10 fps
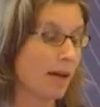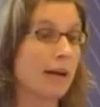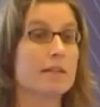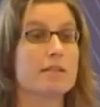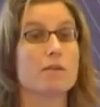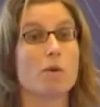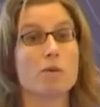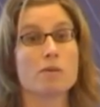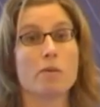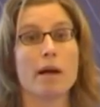It is
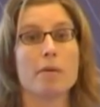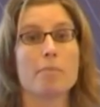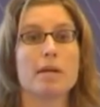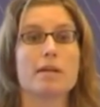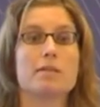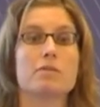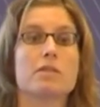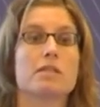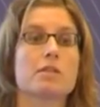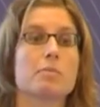also helping us to
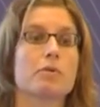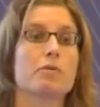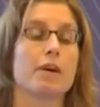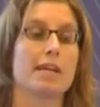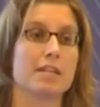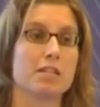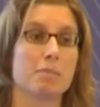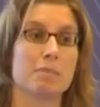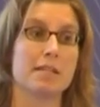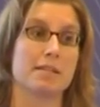distribute
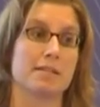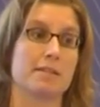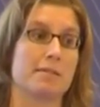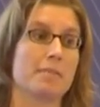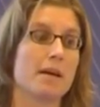financial means.